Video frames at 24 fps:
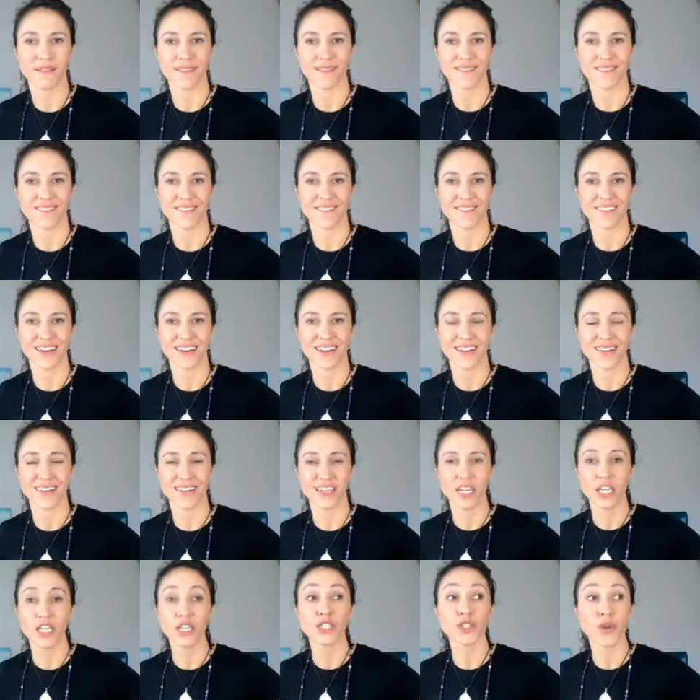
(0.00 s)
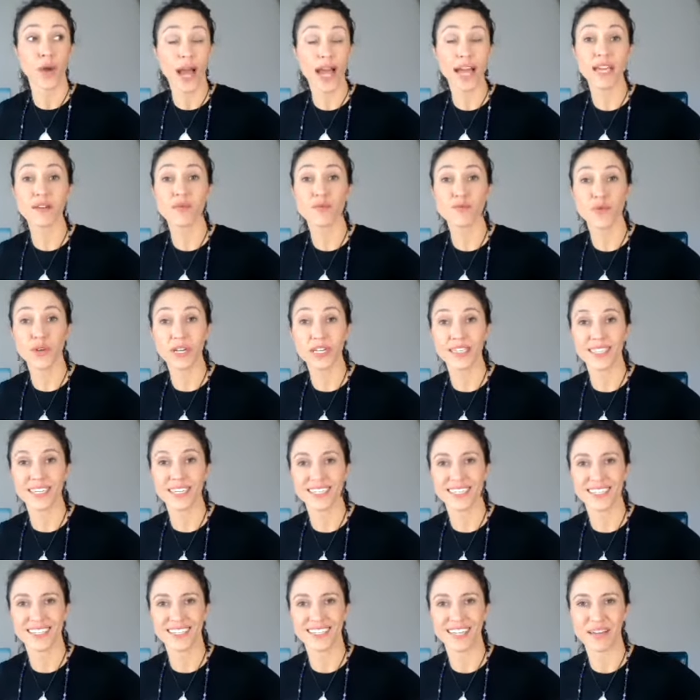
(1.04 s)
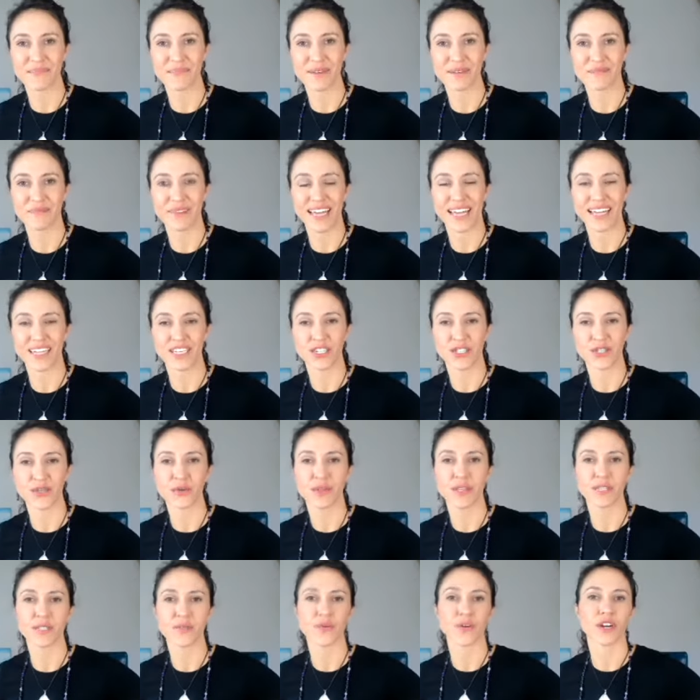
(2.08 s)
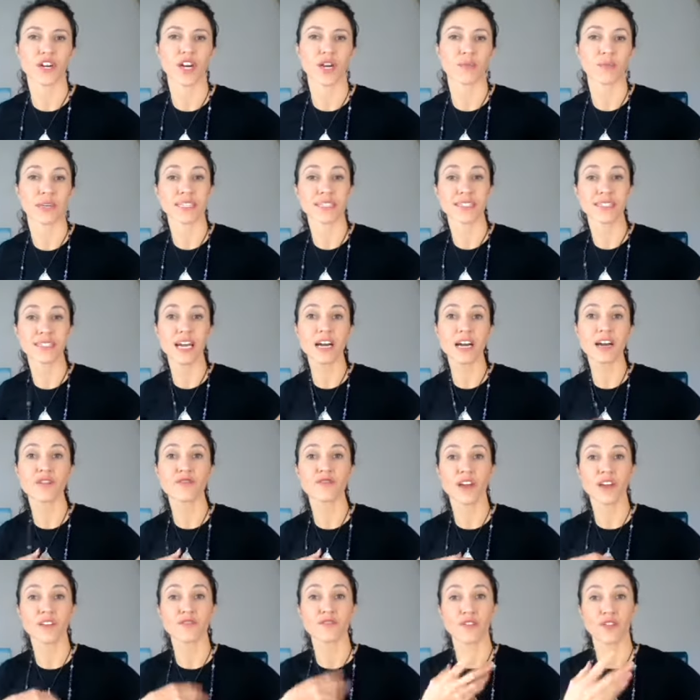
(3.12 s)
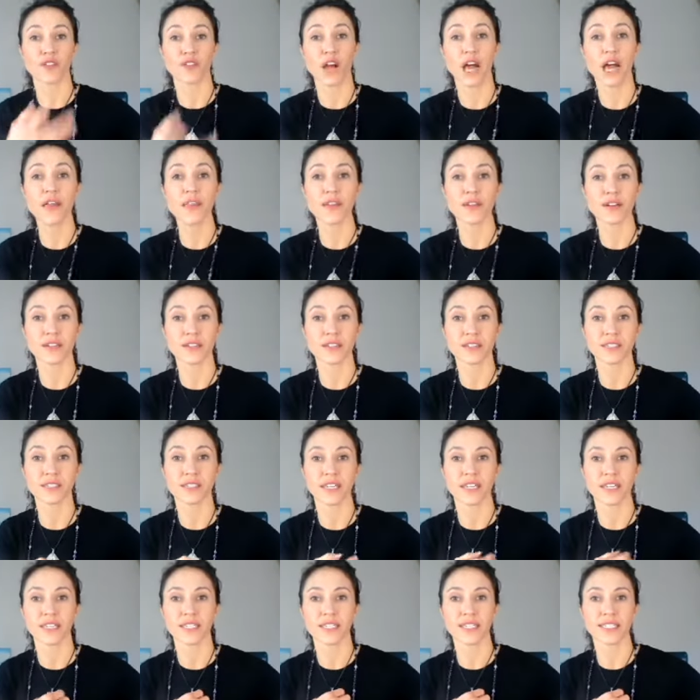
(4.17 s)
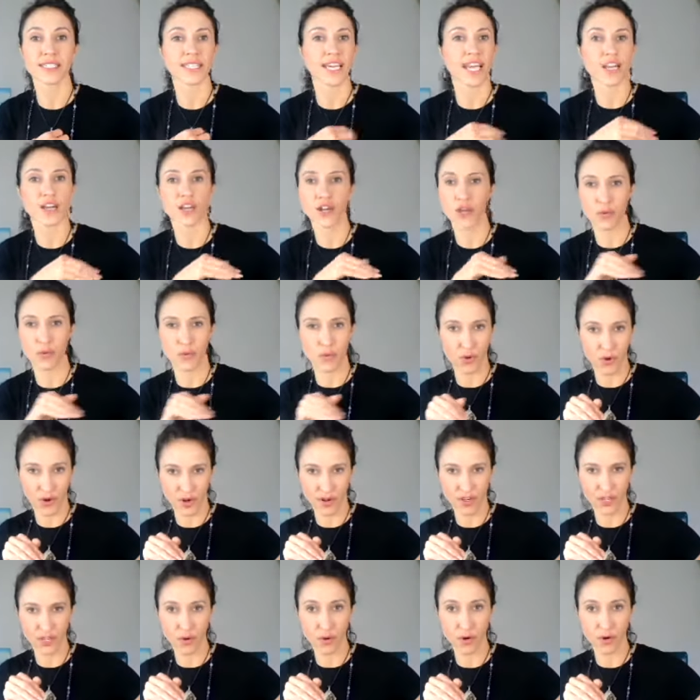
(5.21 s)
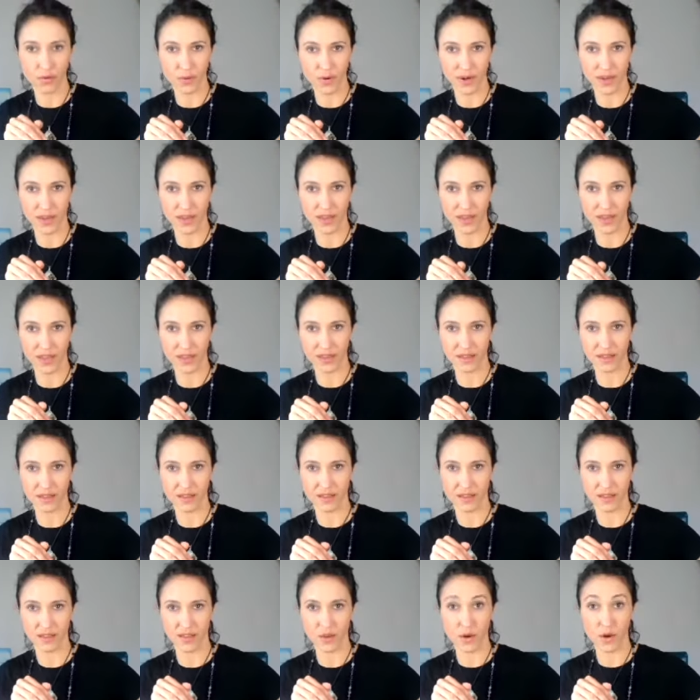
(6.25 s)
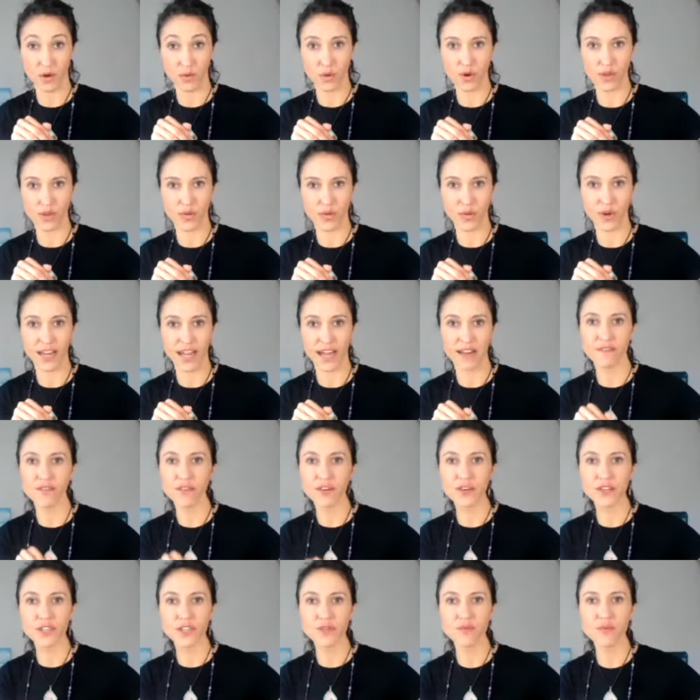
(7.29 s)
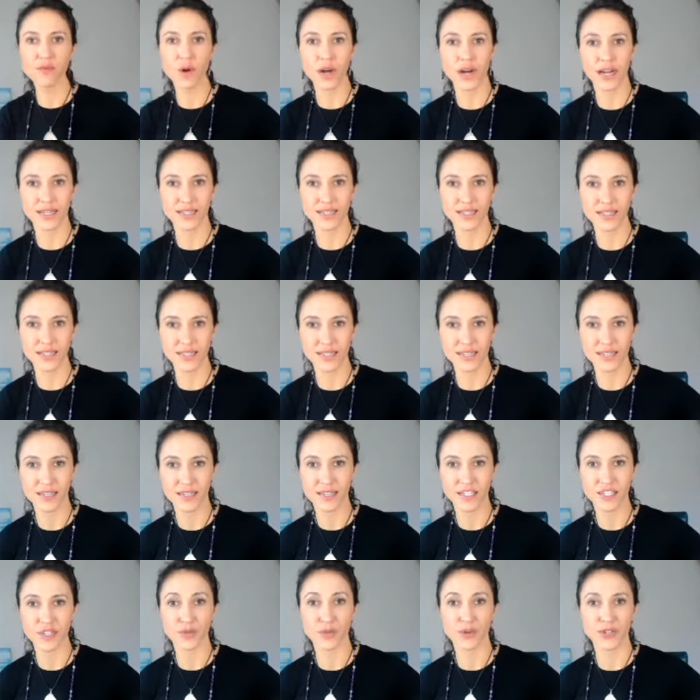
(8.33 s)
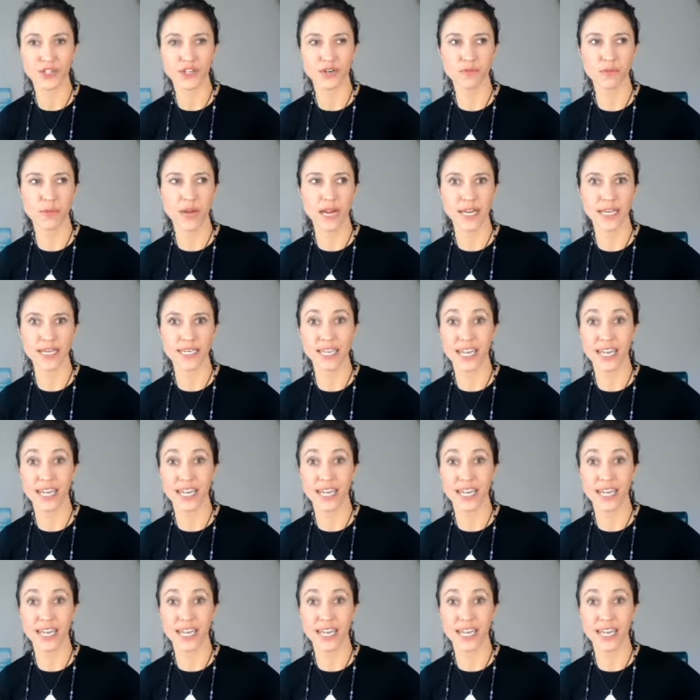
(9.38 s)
Right? So I am willing to step up and do this work on myself and for others to say no more. You are worthy. You are worth whatever you want to put your mind and